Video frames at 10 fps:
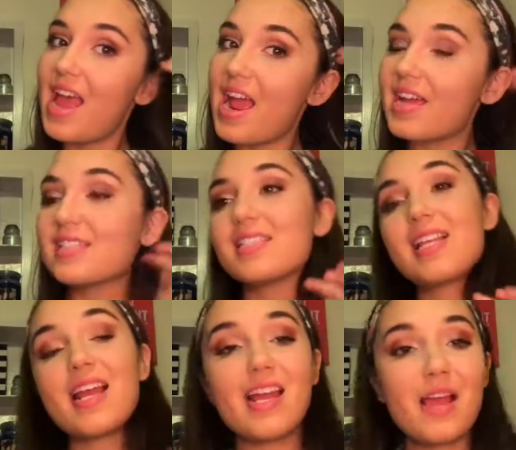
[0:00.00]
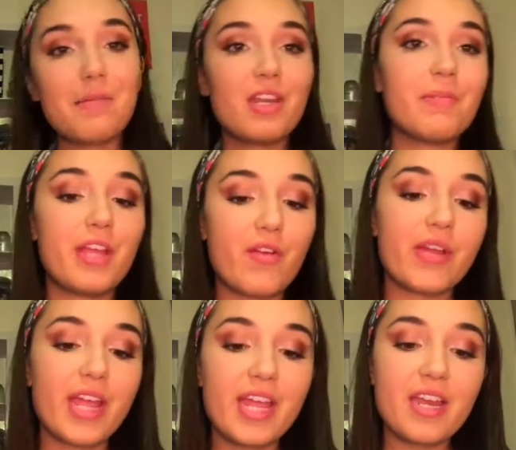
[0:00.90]
And today I'm going to be
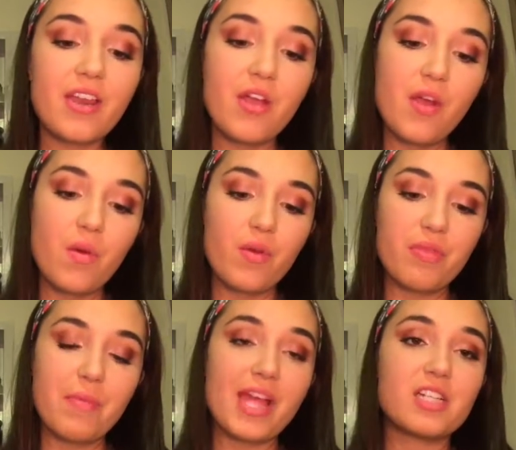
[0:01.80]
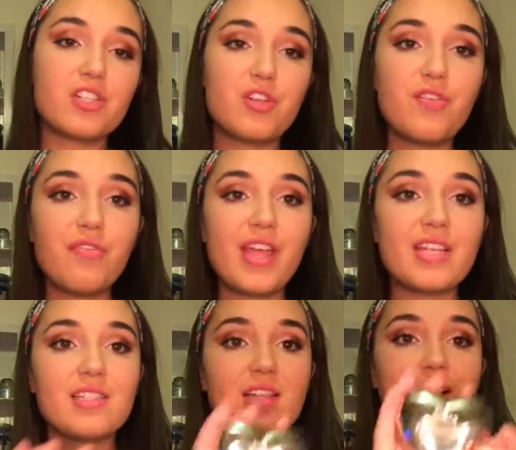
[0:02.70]
going in with my Too
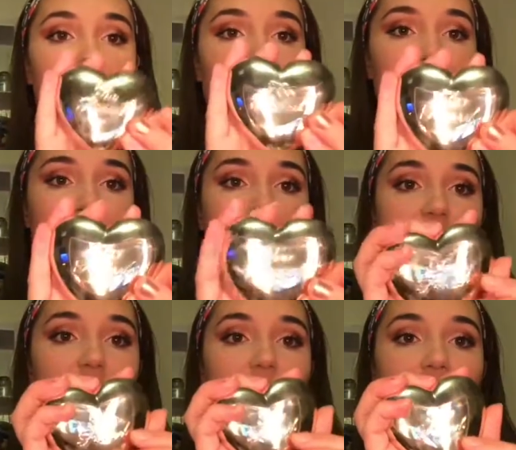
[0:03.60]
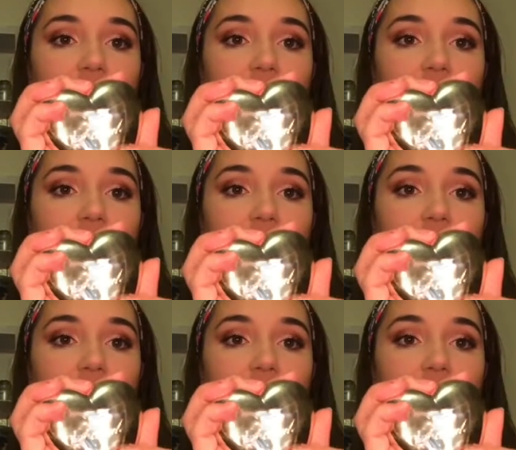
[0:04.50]
Faced Love Light.